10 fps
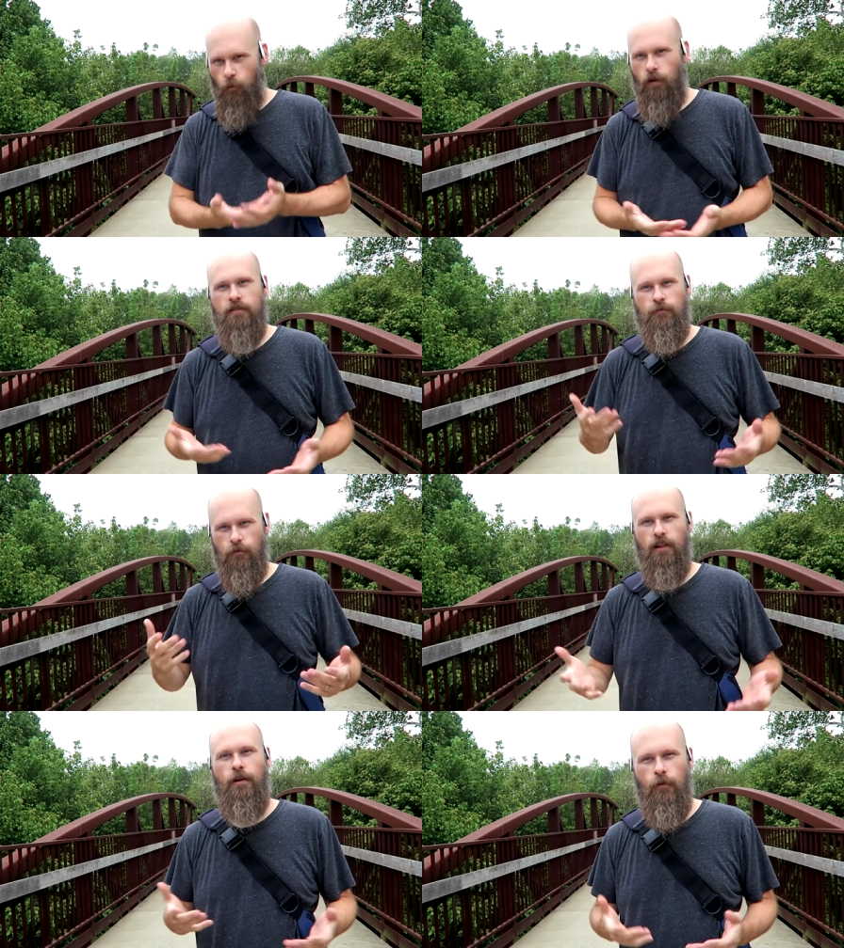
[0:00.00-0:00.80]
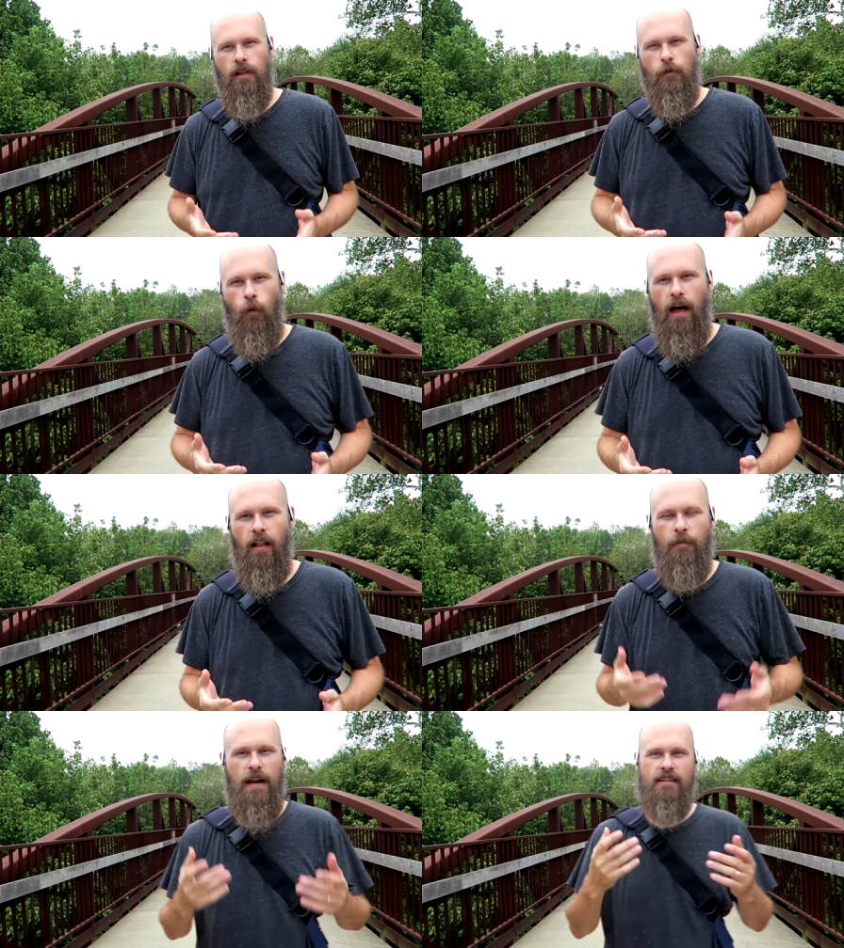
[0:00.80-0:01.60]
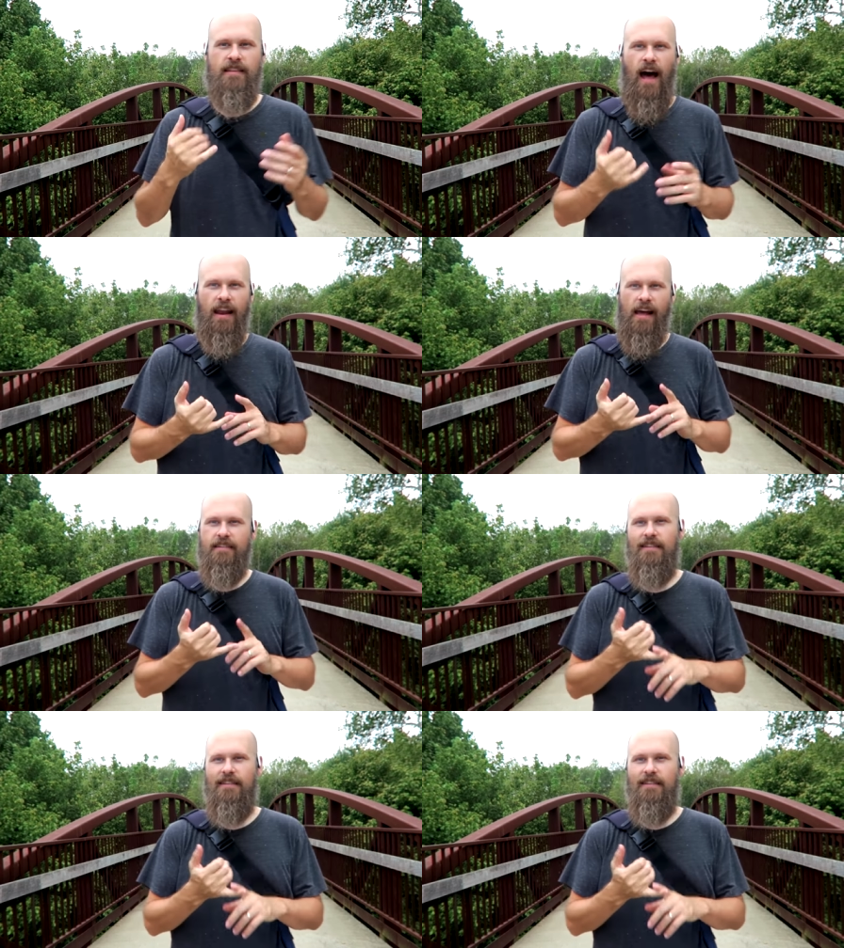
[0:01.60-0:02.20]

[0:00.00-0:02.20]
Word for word: Works really, really well. I mean, it's not as